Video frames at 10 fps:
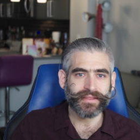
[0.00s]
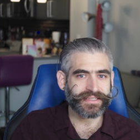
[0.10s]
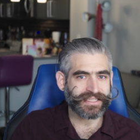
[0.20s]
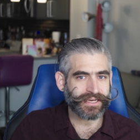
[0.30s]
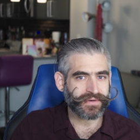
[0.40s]
The
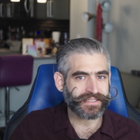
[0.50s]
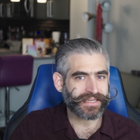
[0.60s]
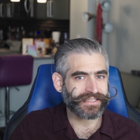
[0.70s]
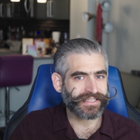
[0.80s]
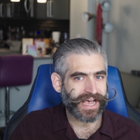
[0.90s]
sequence
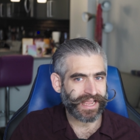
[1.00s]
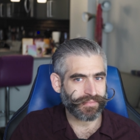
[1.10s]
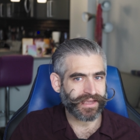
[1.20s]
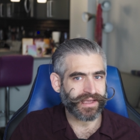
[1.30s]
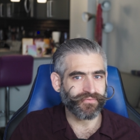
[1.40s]
and
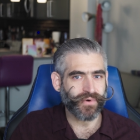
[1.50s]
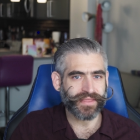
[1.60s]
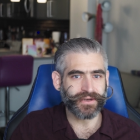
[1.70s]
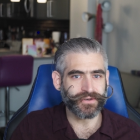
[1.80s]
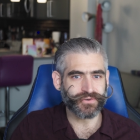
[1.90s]
timing of
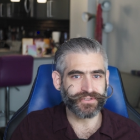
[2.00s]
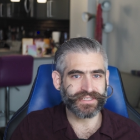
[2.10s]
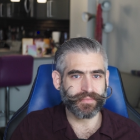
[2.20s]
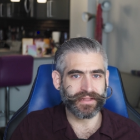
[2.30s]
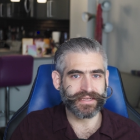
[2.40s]
when the neutral
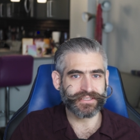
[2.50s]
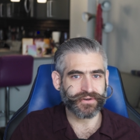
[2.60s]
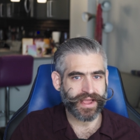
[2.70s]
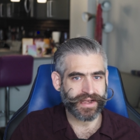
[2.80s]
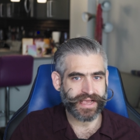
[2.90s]
stimulus,
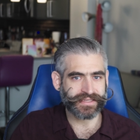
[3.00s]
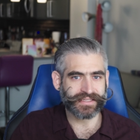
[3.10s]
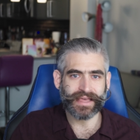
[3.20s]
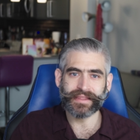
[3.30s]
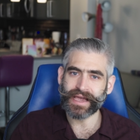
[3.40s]
or
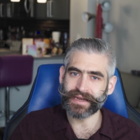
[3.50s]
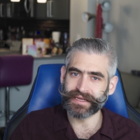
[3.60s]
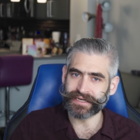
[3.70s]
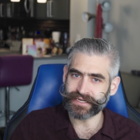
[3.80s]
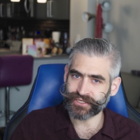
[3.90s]
NS, and the
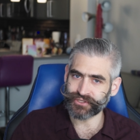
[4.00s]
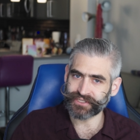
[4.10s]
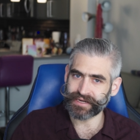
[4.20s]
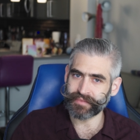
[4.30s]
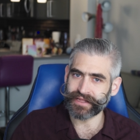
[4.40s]
unconditioned
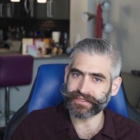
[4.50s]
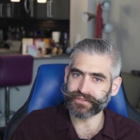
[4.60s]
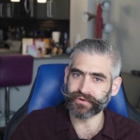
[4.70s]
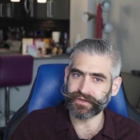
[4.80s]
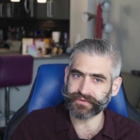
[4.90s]
stimulus,
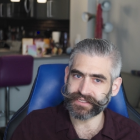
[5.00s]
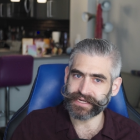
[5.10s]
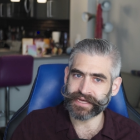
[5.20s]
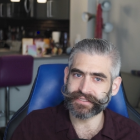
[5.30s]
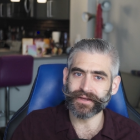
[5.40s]
or
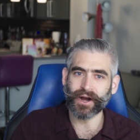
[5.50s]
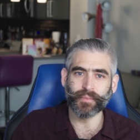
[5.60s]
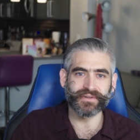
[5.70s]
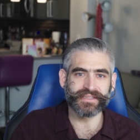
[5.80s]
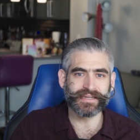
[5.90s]
UCS, are
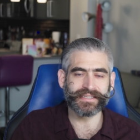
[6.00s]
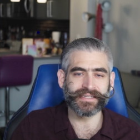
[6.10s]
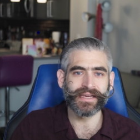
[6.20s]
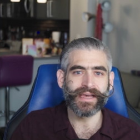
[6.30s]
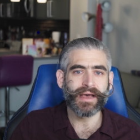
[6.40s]

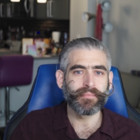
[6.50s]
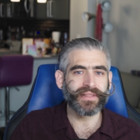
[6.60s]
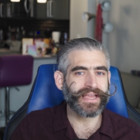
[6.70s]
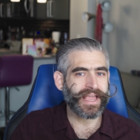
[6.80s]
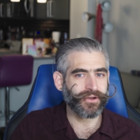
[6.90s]
presented
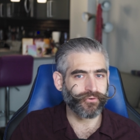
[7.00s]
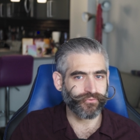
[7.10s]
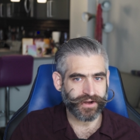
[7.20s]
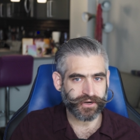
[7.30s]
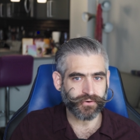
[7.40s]
play a
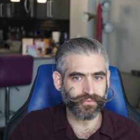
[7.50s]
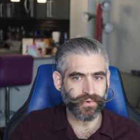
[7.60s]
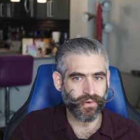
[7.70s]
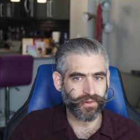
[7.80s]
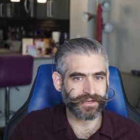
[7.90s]
critical
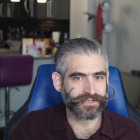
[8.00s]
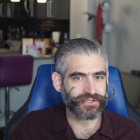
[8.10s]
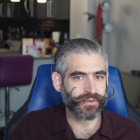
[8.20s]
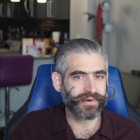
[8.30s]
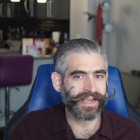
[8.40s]
role in
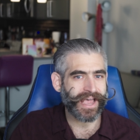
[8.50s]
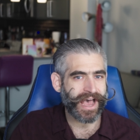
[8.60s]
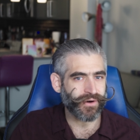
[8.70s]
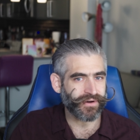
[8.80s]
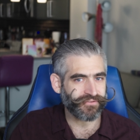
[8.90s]
determining
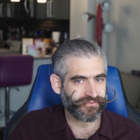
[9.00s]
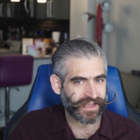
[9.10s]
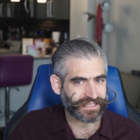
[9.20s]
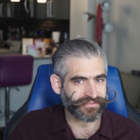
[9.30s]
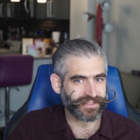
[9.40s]
how
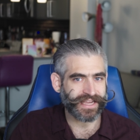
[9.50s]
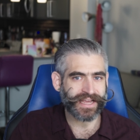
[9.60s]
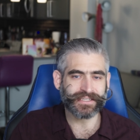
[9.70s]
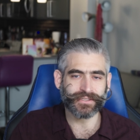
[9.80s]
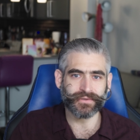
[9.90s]
effectively
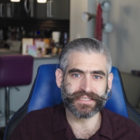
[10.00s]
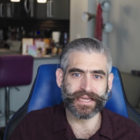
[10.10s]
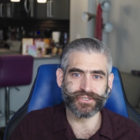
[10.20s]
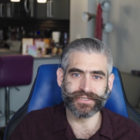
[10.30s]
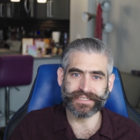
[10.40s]
an
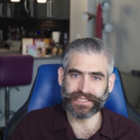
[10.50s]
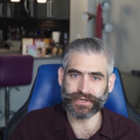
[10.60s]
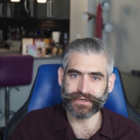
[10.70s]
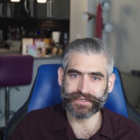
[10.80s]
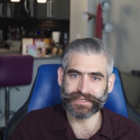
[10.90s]
association is
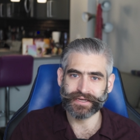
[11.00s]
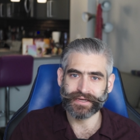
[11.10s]
learned.